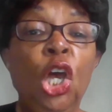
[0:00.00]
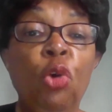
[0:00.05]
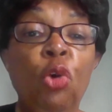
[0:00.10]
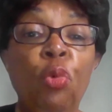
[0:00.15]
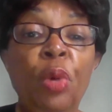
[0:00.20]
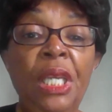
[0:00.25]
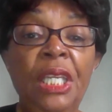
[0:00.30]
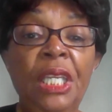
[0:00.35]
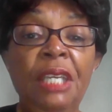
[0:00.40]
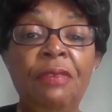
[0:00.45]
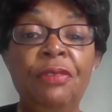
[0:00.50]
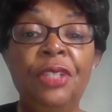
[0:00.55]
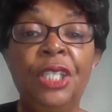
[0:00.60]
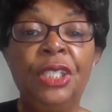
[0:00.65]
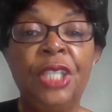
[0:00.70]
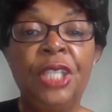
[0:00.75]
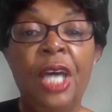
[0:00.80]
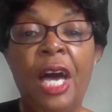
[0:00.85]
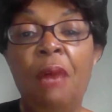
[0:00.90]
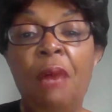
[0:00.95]
We live in a
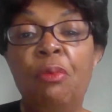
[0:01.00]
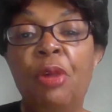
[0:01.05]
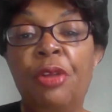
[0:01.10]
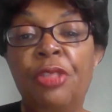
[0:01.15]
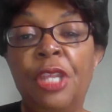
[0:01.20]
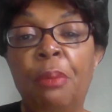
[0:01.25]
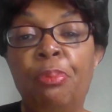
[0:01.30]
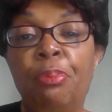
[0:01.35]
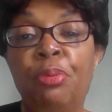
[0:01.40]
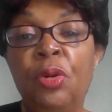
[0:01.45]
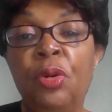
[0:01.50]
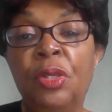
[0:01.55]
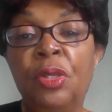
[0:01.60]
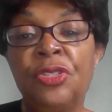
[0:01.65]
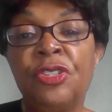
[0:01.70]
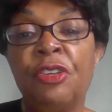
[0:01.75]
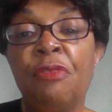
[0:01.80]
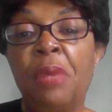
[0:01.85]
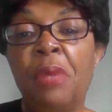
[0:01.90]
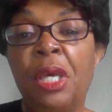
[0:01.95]
time where the
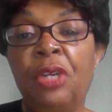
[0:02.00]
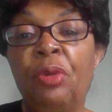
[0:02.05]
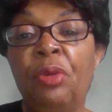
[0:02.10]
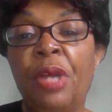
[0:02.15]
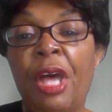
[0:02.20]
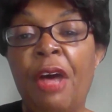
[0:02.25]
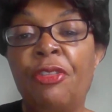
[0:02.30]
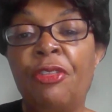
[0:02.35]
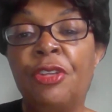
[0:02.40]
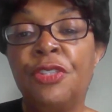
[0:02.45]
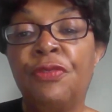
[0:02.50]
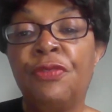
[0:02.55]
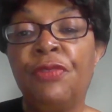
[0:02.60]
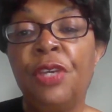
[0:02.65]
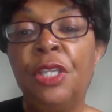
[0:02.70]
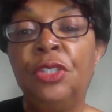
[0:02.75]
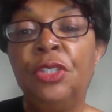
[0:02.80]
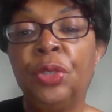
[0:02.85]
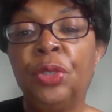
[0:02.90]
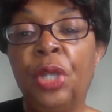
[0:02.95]
importance of mental health is
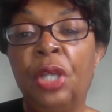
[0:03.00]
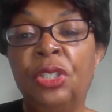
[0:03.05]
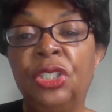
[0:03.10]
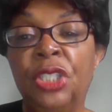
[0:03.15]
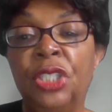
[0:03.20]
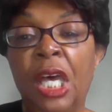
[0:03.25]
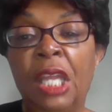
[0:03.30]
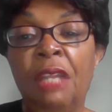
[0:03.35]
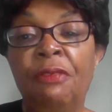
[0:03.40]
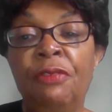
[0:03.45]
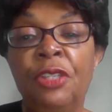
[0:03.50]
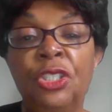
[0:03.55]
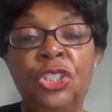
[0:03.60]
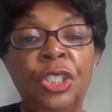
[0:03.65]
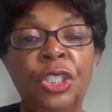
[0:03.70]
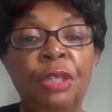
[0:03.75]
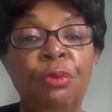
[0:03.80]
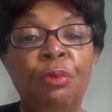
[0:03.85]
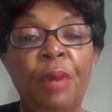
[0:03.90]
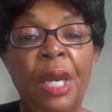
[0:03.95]
featured on
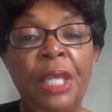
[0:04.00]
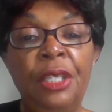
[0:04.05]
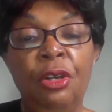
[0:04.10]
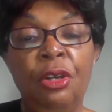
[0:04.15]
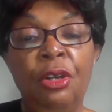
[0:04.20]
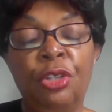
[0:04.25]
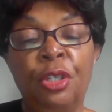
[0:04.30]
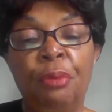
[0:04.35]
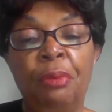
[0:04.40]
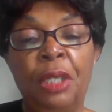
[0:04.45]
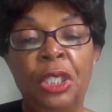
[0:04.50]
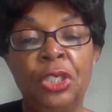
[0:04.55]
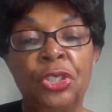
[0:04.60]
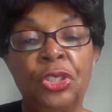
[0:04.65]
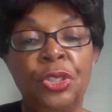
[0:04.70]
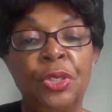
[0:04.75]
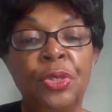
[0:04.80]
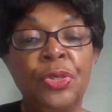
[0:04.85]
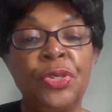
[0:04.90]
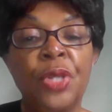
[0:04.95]
television and radio
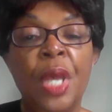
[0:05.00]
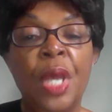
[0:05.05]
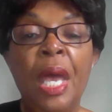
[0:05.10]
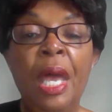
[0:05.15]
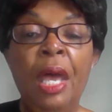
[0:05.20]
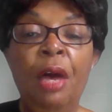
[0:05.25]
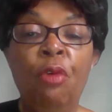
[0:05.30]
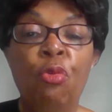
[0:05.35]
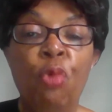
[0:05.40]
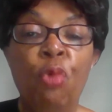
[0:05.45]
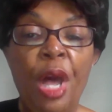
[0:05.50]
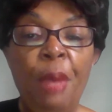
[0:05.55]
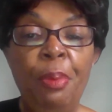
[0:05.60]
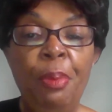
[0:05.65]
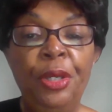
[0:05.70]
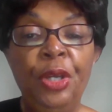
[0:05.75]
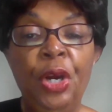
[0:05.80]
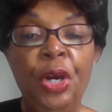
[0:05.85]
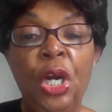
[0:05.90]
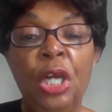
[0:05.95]
commercials,
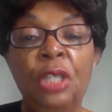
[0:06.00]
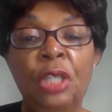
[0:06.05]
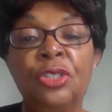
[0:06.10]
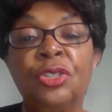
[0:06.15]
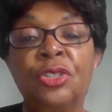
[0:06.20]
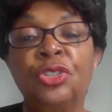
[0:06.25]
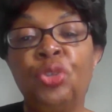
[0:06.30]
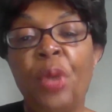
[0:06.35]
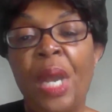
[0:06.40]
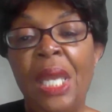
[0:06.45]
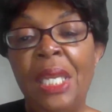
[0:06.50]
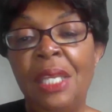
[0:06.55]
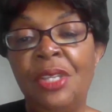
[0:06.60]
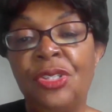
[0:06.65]
webinars, training